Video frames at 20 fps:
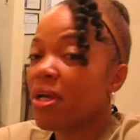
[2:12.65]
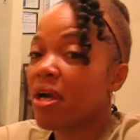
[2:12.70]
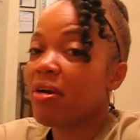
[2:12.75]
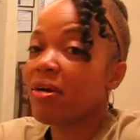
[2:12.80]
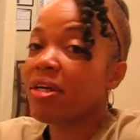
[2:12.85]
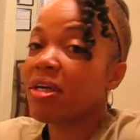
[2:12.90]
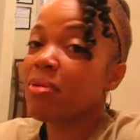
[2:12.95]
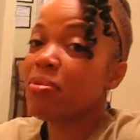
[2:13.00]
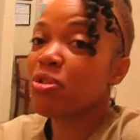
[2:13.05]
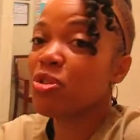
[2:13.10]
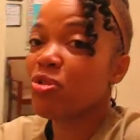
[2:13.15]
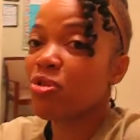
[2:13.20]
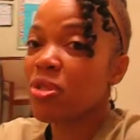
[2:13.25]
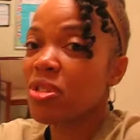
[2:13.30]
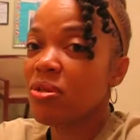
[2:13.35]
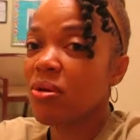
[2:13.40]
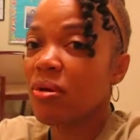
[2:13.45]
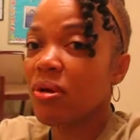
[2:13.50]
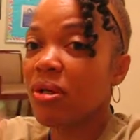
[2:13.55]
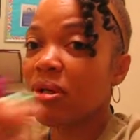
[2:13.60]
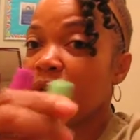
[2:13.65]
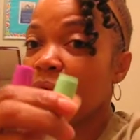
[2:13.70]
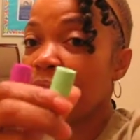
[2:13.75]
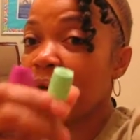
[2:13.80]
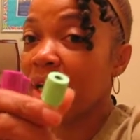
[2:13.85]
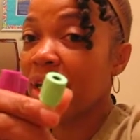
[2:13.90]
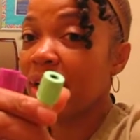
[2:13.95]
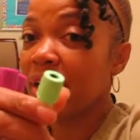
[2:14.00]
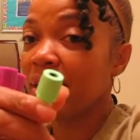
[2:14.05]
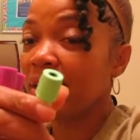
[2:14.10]
our chemistries on
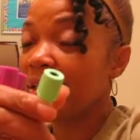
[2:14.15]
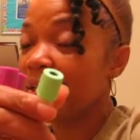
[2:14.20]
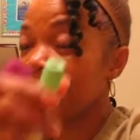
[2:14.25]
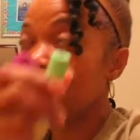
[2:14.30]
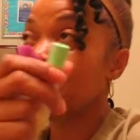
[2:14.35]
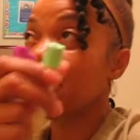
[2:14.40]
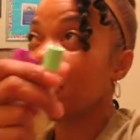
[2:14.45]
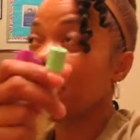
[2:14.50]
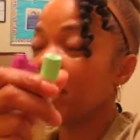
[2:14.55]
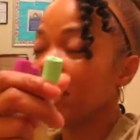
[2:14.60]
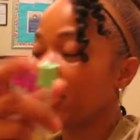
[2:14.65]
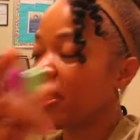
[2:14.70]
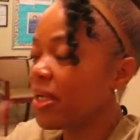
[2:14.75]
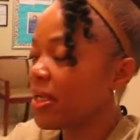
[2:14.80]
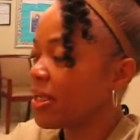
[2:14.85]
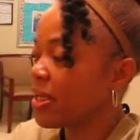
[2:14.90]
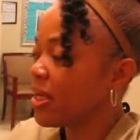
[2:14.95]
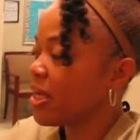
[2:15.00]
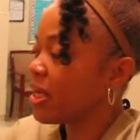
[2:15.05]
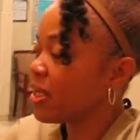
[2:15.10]
green, in green.